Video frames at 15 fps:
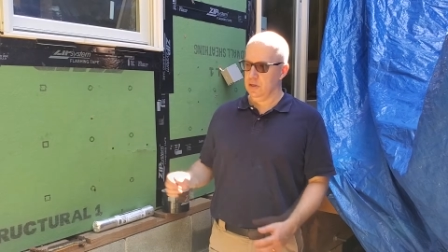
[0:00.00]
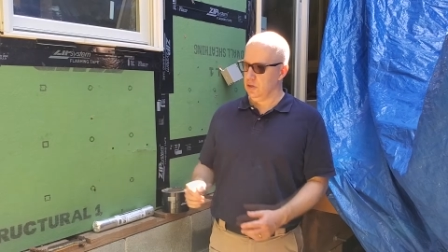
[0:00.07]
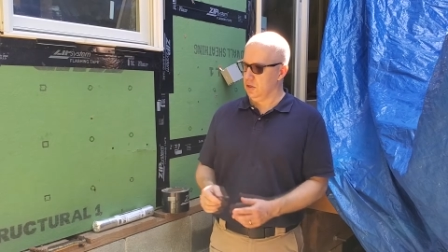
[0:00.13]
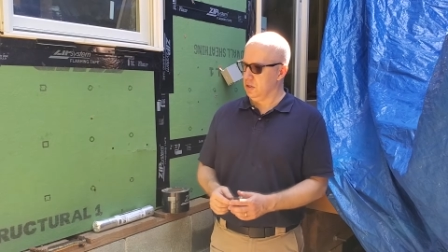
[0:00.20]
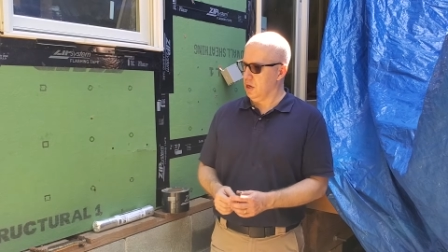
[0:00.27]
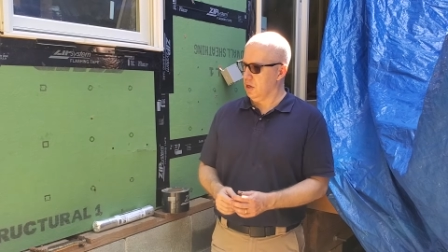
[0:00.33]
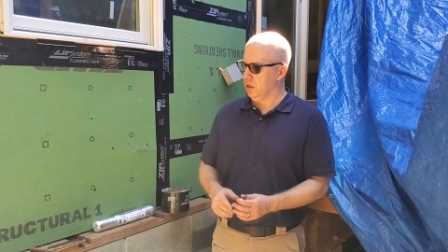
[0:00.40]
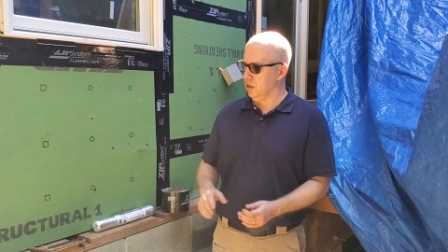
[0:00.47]

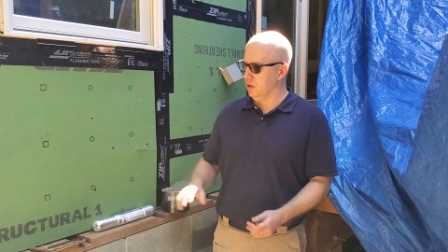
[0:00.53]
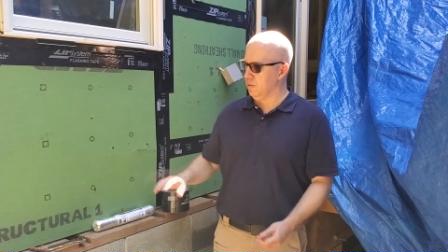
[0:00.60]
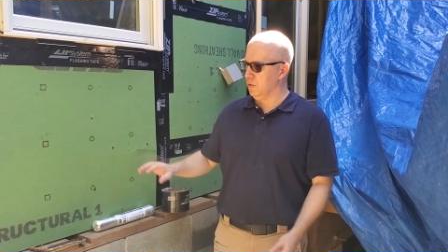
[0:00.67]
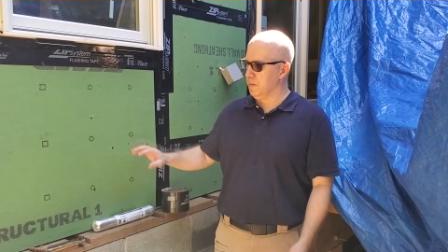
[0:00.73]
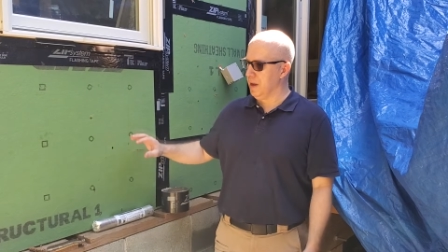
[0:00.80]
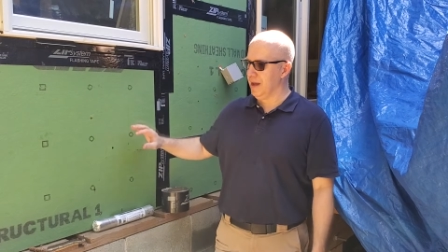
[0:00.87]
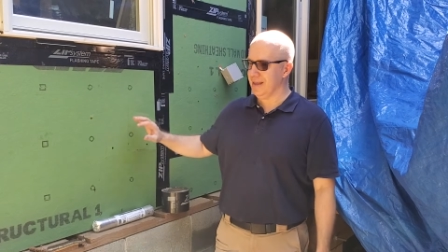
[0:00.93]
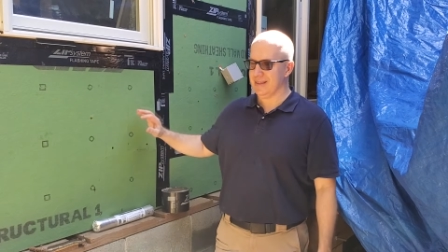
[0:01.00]
let's talk a little bit
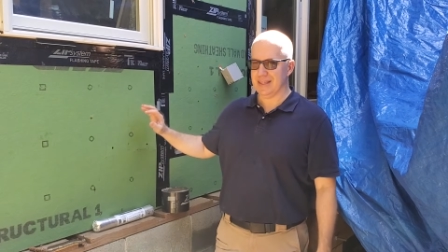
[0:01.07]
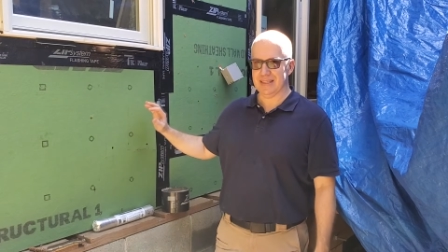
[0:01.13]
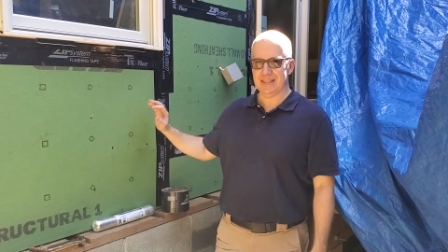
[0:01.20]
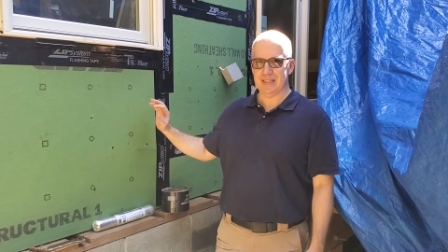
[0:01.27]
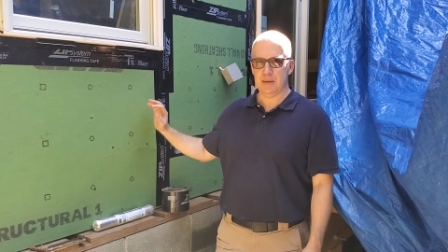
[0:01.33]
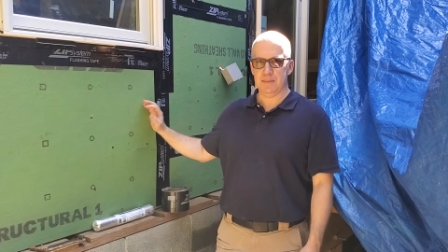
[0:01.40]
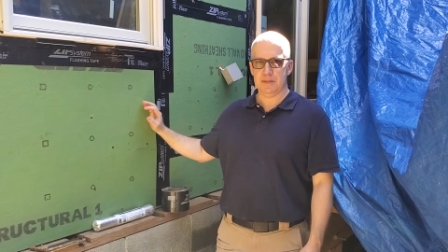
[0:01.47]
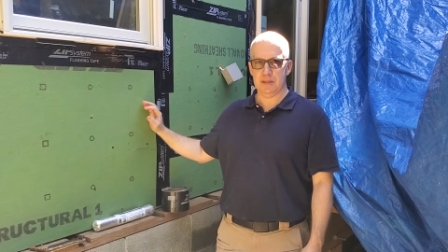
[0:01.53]
about the
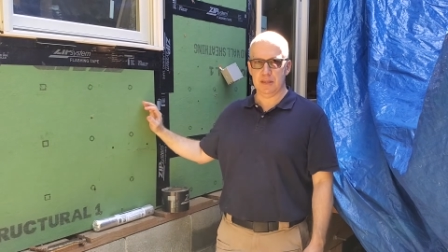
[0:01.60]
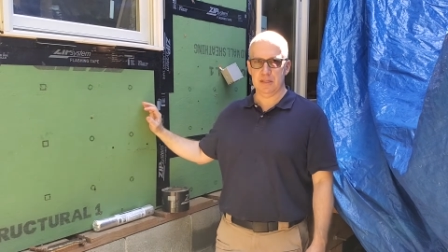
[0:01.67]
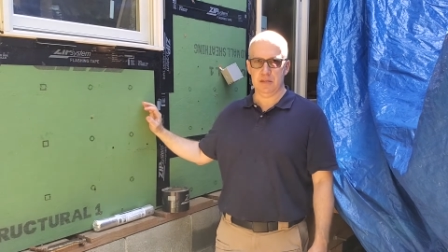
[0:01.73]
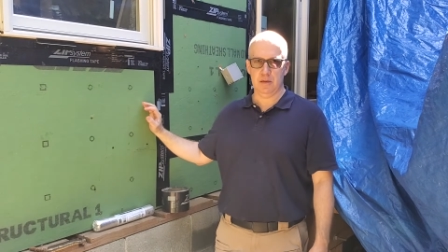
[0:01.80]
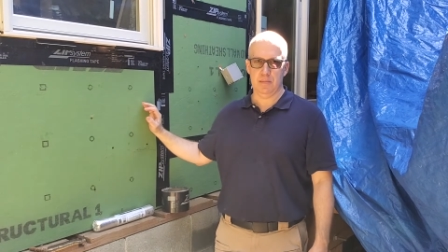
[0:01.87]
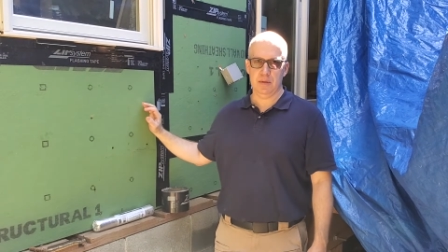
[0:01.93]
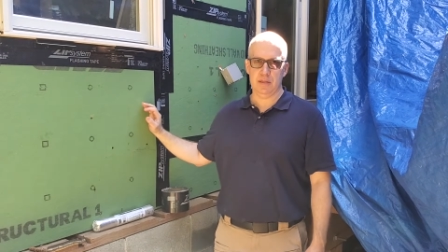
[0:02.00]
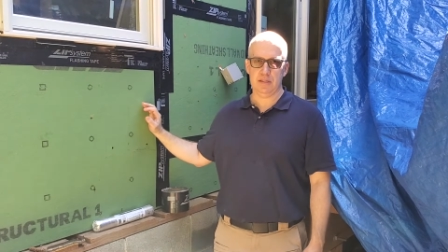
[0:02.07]
Zip
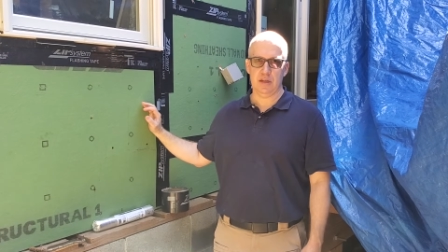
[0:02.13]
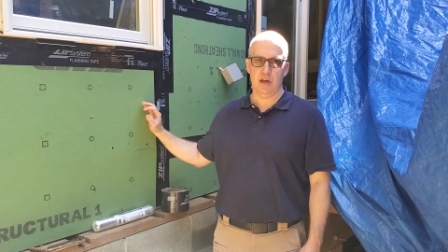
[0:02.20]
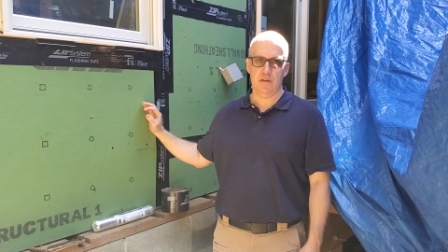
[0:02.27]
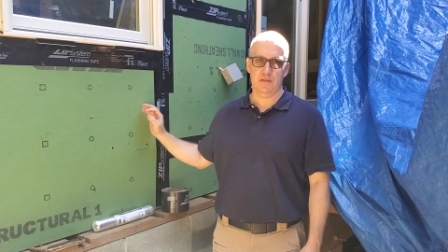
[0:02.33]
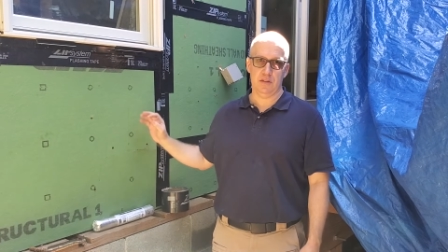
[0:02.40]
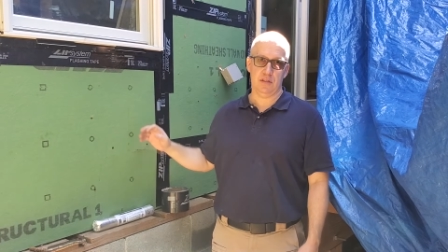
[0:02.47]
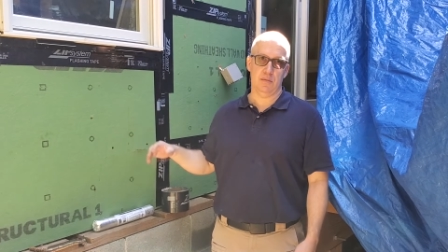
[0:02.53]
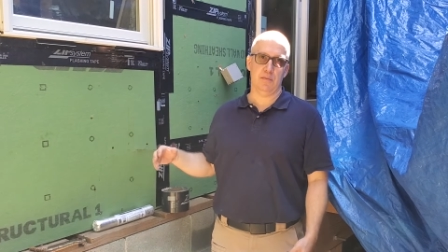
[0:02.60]
System
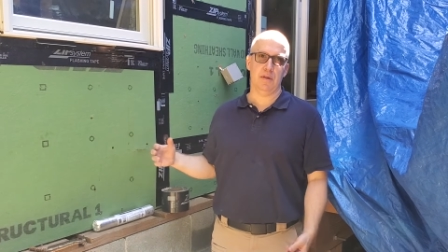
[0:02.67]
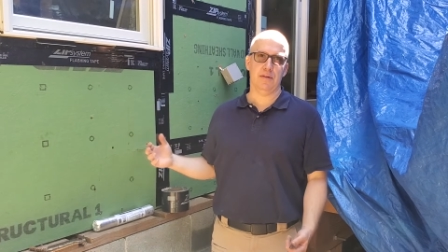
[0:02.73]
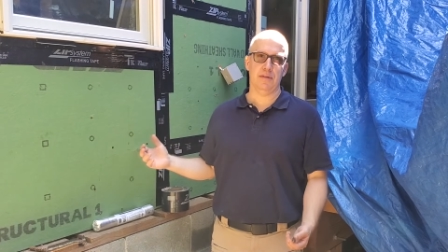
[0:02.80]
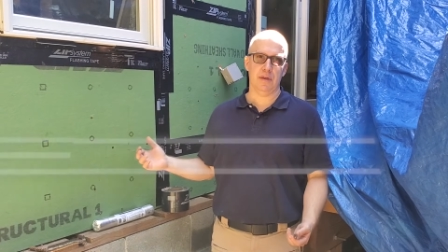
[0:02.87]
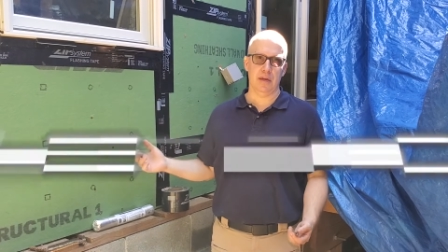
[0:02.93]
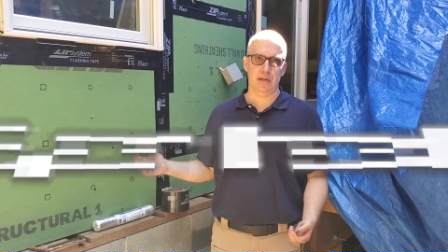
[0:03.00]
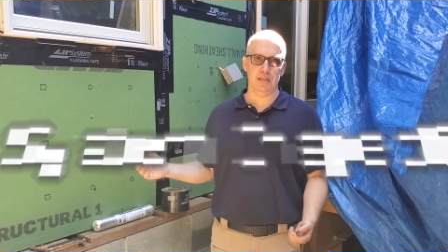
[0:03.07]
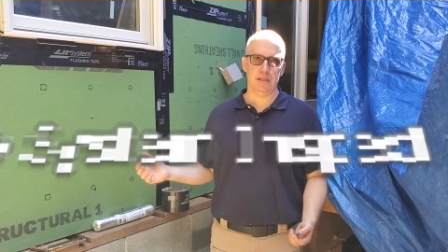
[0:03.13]
itself and some of the
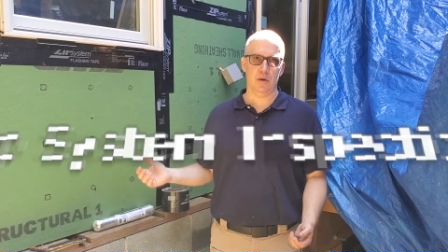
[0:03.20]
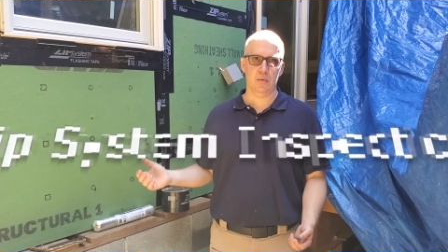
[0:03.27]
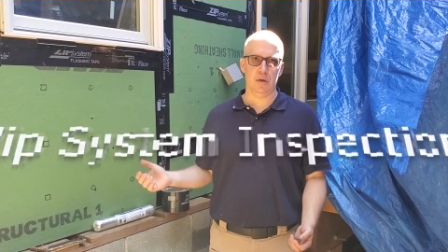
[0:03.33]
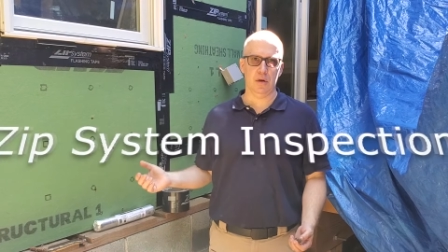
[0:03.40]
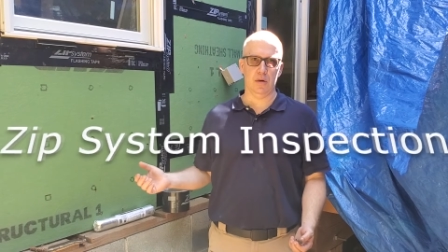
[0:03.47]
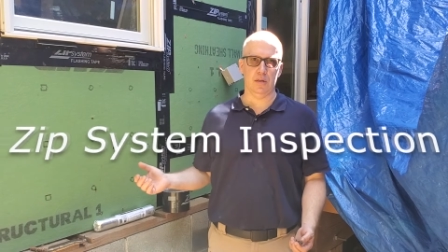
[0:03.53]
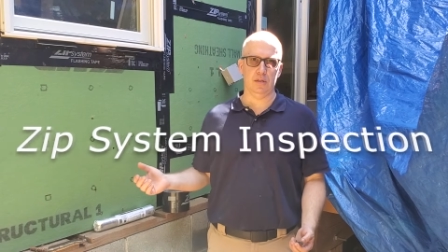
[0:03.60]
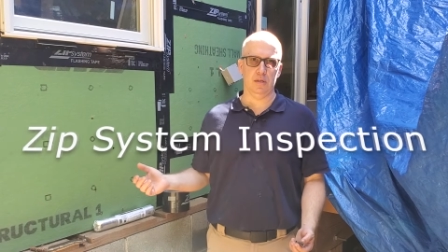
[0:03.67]
things that
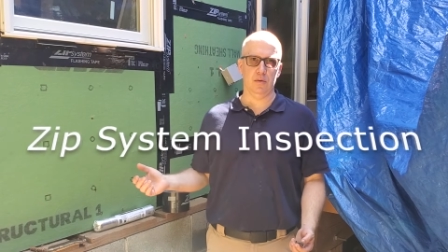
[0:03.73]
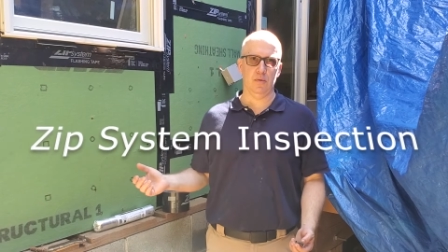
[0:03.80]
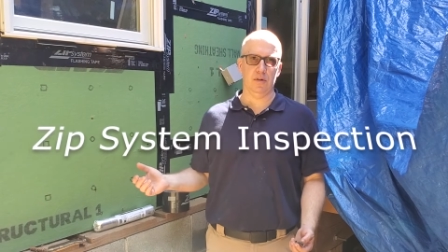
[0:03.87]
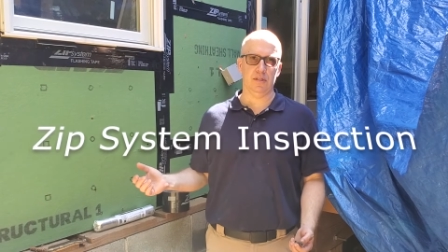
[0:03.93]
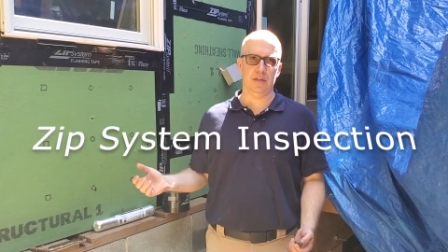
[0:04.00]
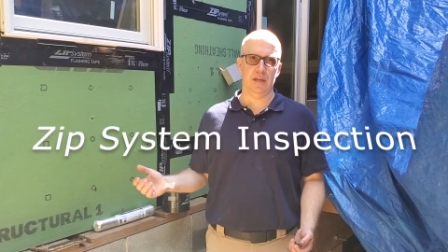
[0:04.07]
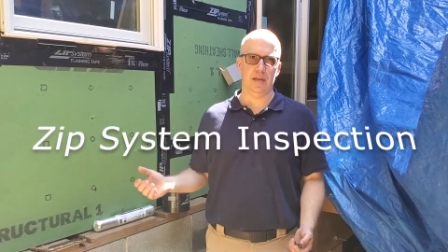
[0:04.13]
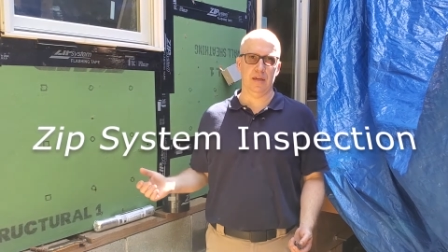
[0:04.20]
we are
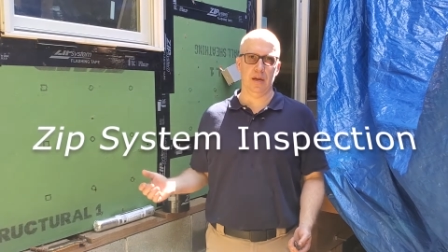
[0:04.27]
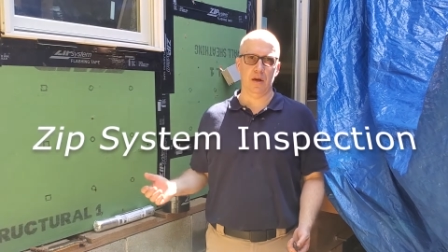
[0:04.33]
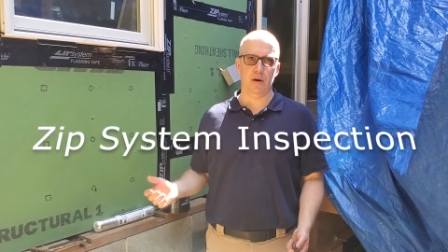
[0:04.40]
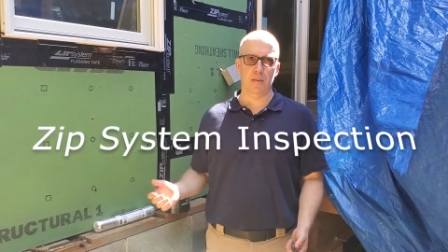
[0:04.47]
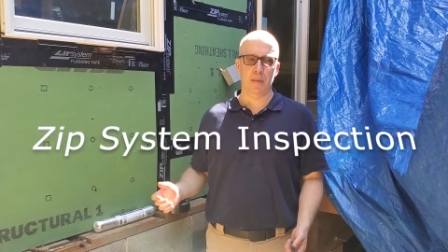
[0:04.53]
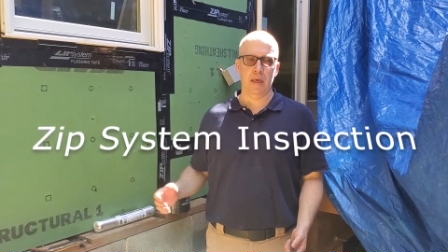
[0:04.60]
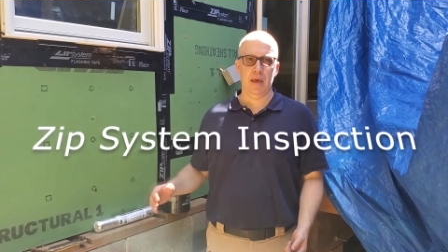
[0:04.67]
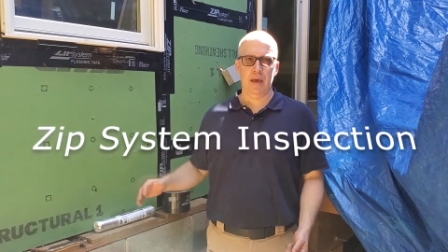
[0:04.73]
we're seeing here.